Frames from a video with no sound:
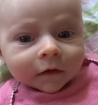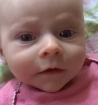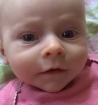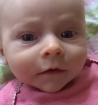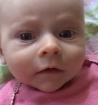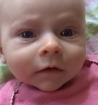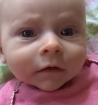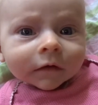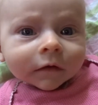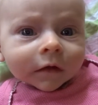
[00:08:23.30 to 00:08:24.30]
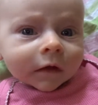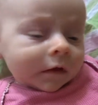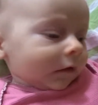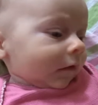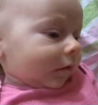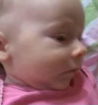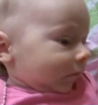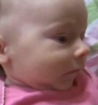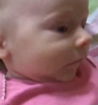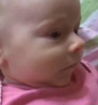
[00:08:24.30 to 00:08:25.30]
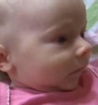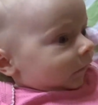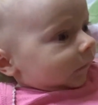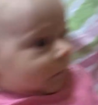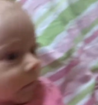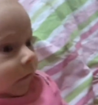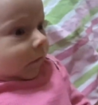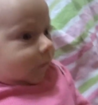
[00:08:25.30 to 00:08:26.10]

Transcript: Isn't family supposed to be basically nicer than...